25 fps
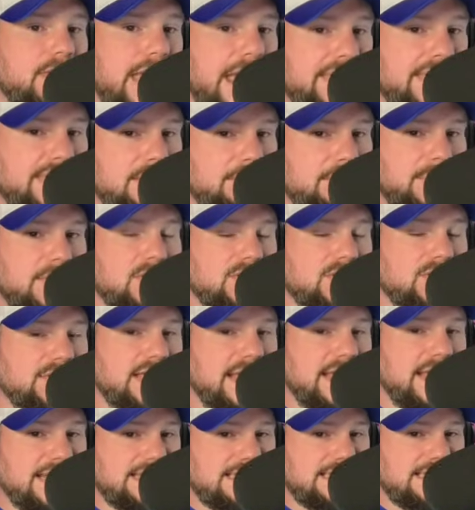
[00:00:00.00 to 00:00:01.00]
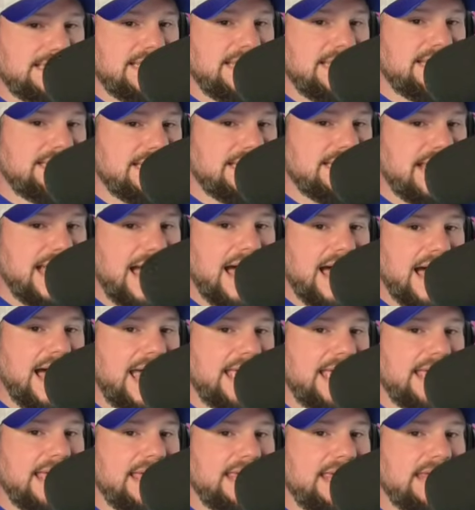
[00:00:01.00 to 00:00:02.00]
And the Bills get a season
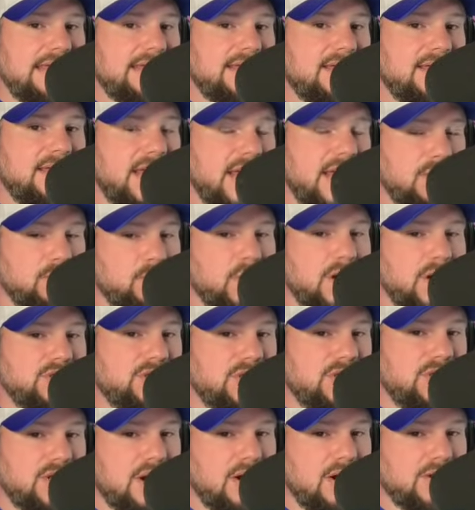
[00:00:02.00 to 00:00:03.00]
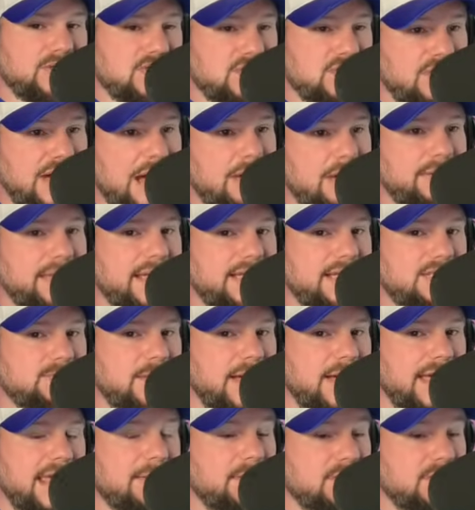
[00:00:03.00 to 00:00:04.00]
high in rushing yards allowed against
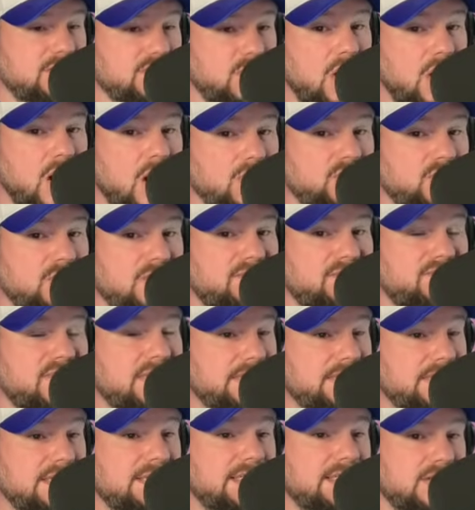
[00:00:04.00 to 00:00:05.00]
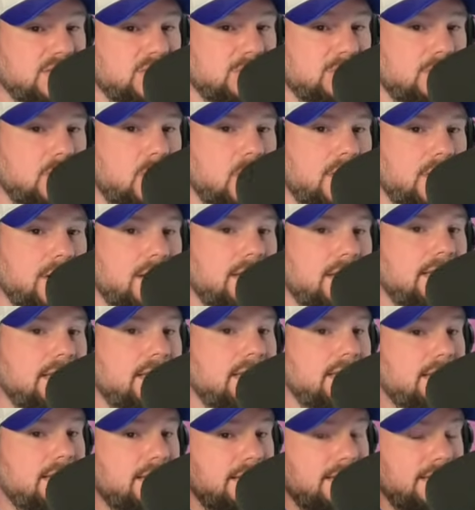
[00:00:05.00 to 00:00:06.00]
Miami. So 156 or more,
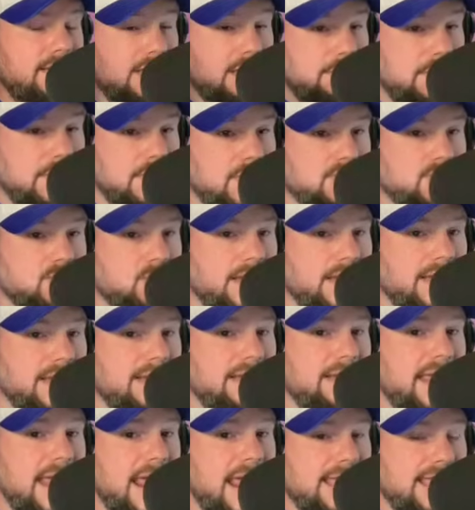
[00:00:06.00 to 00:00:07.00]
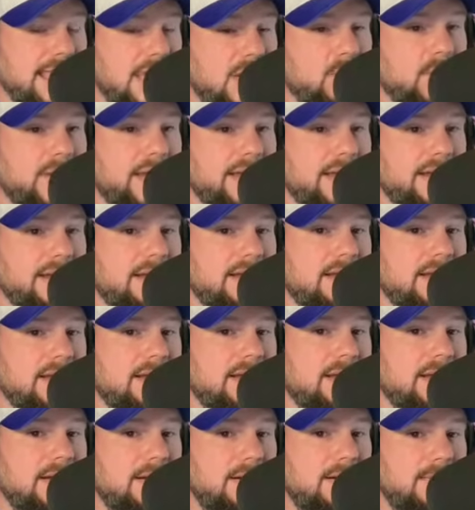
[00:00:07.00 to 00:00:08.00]
the Bills win, and they win
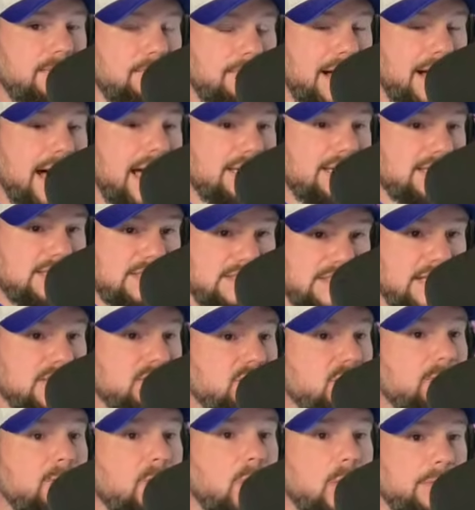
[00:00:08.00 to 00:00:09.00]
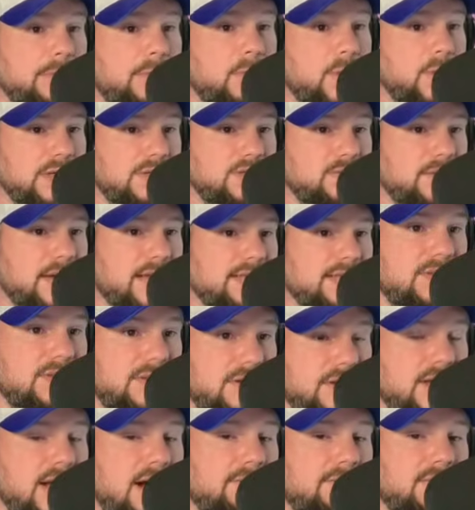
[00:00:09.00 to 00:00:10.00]
by 6 or more points, So
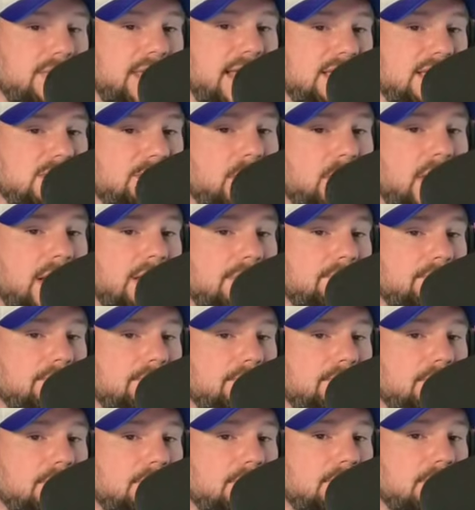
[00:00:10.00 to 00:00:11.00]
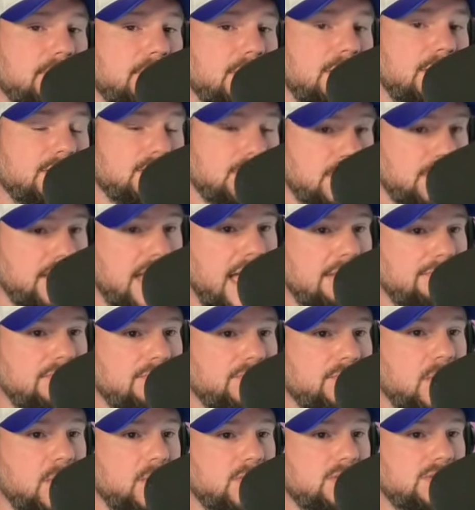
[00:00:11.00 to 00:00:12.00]
they cover that spread. So there you have it,
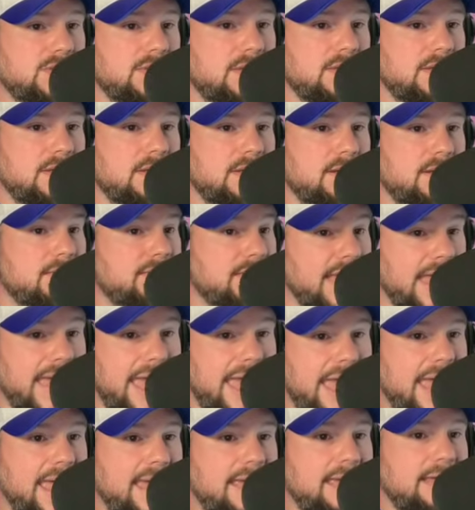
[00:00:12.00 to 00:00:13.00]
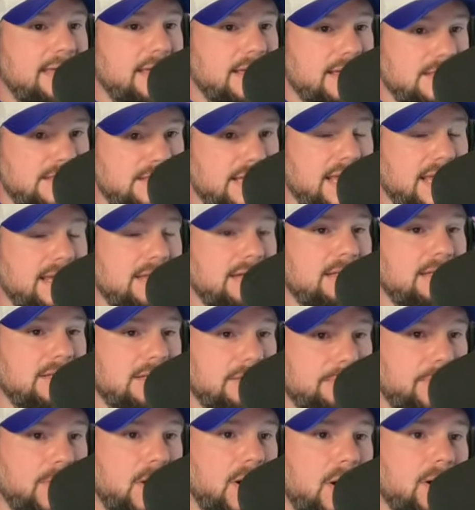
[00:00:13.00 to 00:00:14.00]
folks. The hay is in
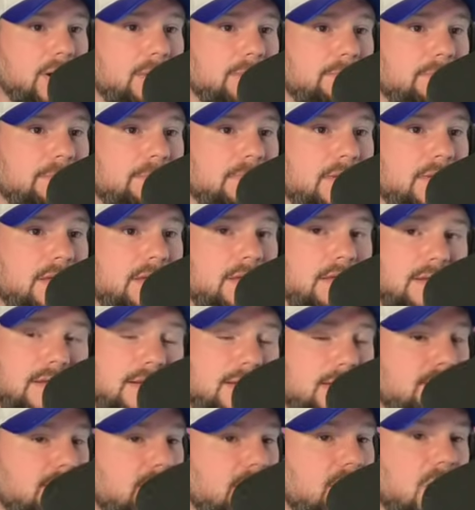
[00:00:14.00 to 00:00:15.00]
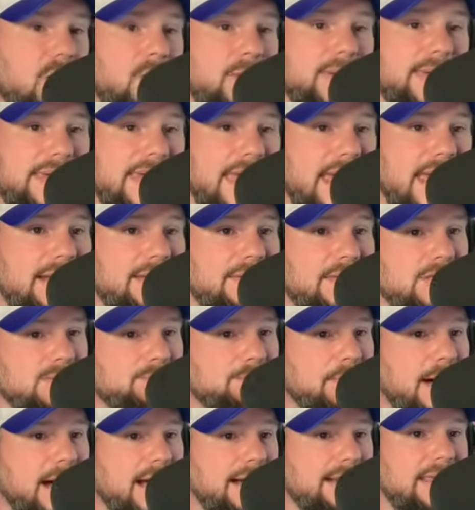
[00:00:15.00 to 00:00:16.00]
the barn. Done all we can on this
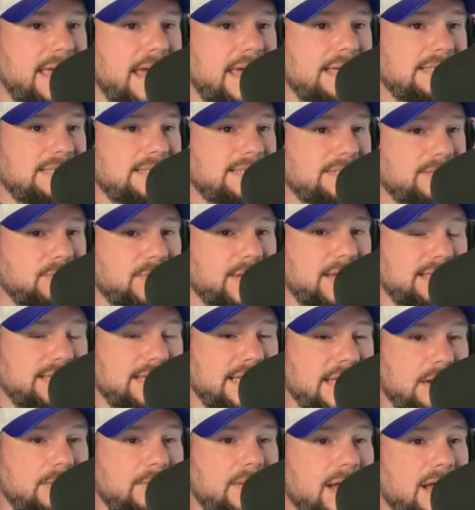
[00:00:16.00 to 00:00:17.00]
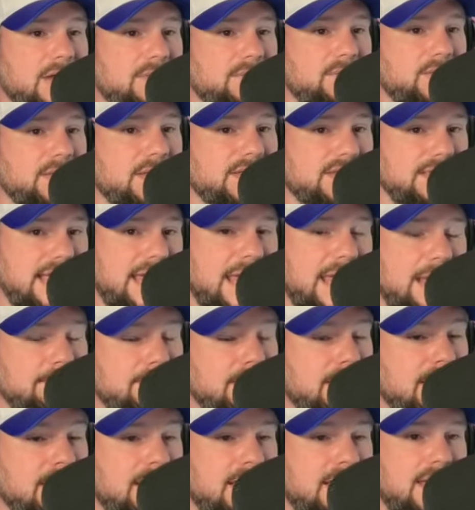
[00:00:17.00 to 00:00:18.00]
podcast this week to get ready for this game.
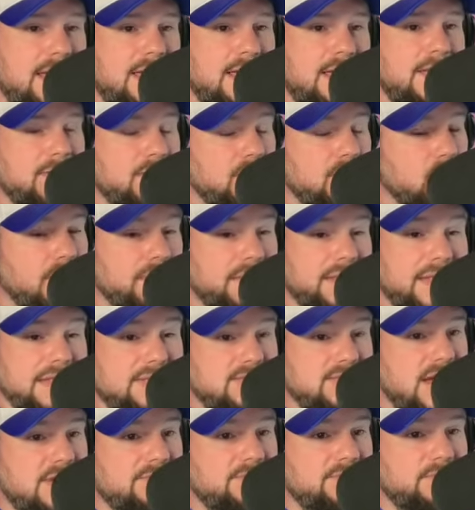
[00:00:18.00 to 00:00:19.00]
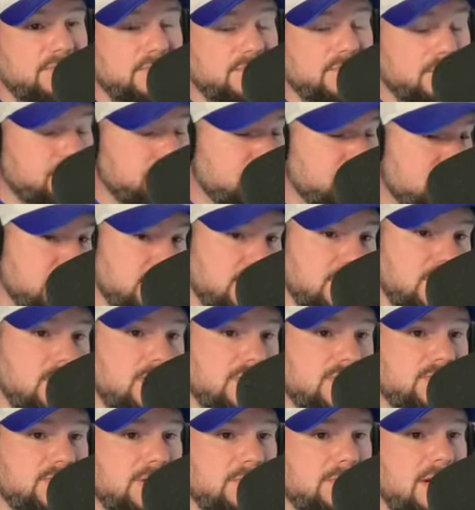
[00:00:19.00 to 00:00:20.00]
The only thing that's left to do
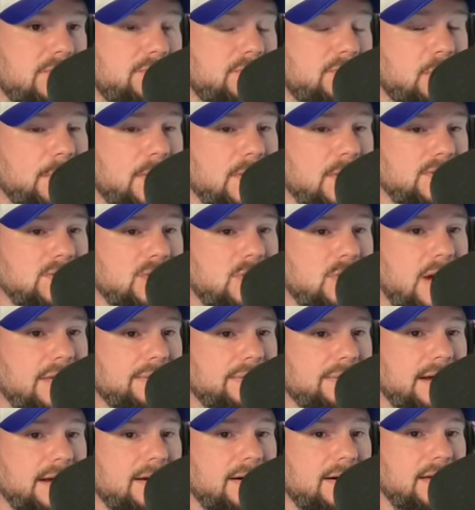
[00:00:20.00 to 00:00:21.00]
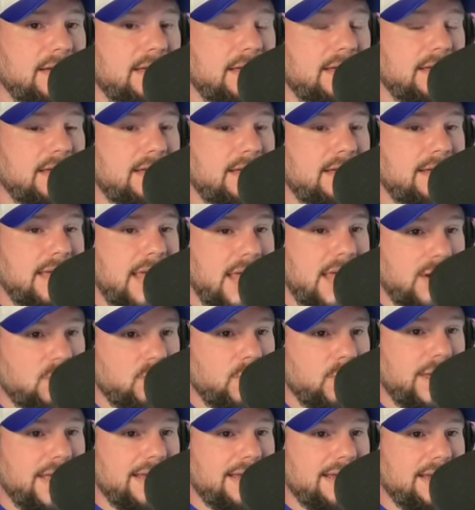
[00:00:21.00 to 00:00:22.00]
is for the Buffalo Bills to go out there and
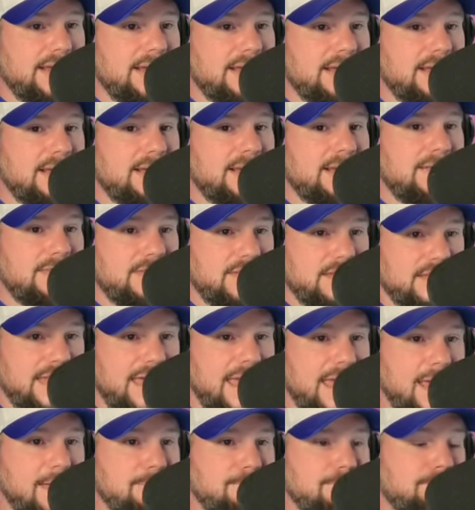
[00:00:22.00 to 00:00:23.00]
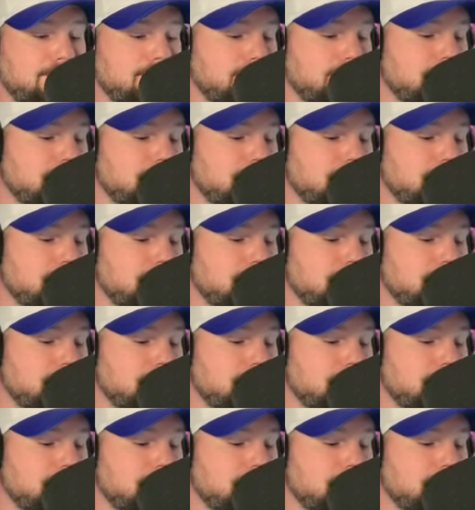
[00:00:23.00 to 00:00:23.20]
win the game.